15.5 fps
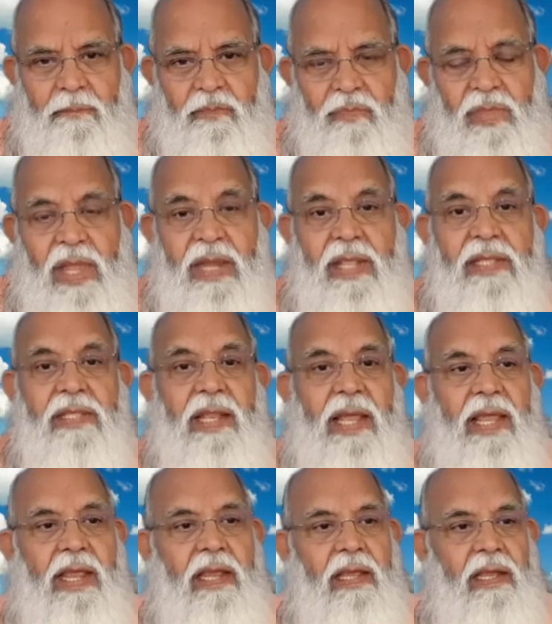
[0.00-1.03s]
that is
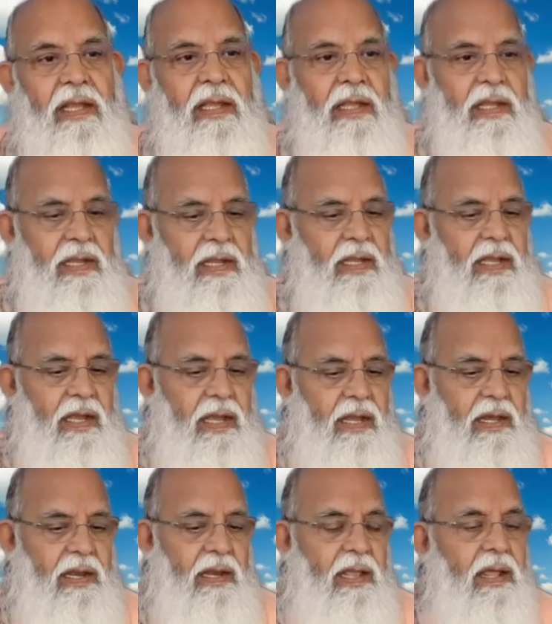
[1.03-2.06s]
like
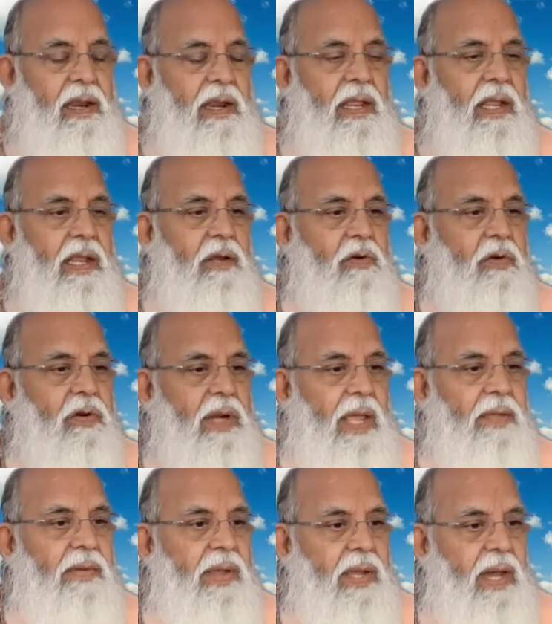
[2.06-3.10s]
uh, learning to
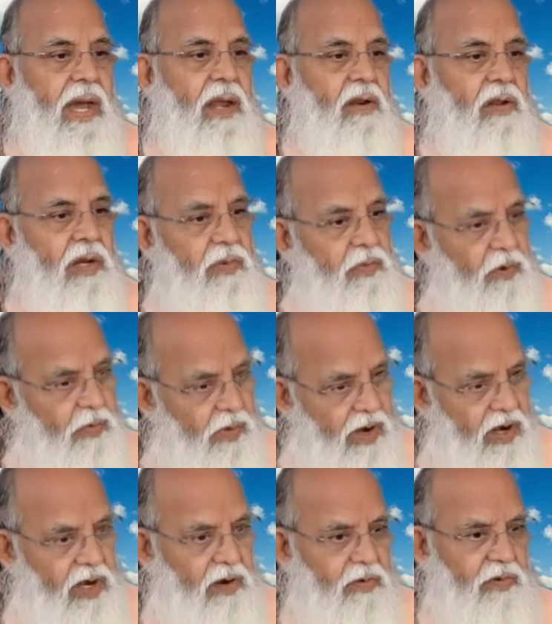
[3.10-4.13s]
drive a car on a football
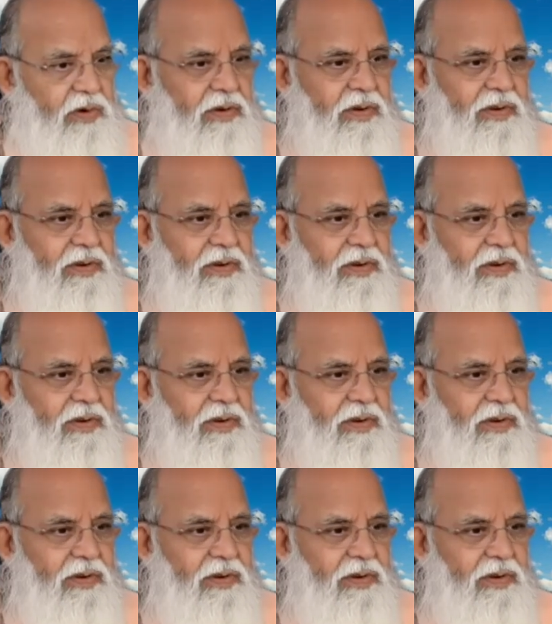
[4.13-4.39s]
ground.